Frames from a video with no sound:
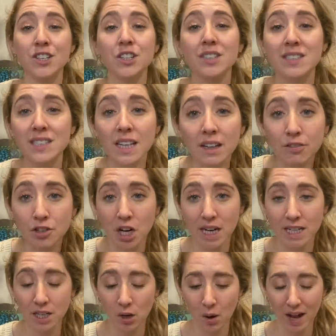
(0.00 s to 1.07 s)
you're sick of
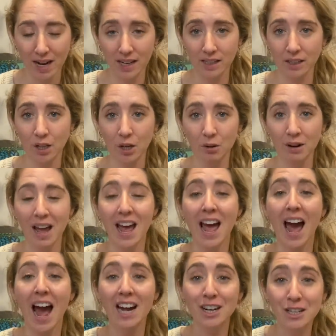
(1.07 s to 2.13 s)
trying to go at it alone,
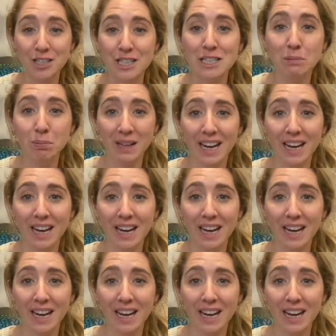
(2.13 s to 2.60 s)
and you're just plain